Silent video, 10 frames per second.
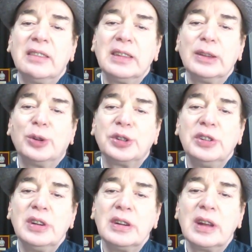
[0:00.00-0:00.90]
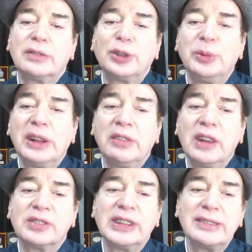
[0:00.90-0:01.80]
Even the ocean didn't have so many
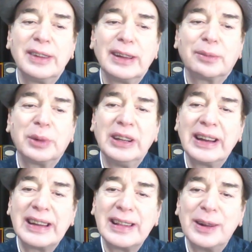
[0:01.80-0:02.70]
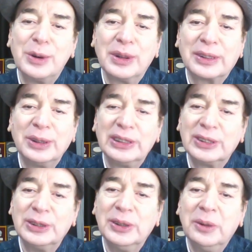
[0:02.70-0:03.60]
waves that we are predicting now are going to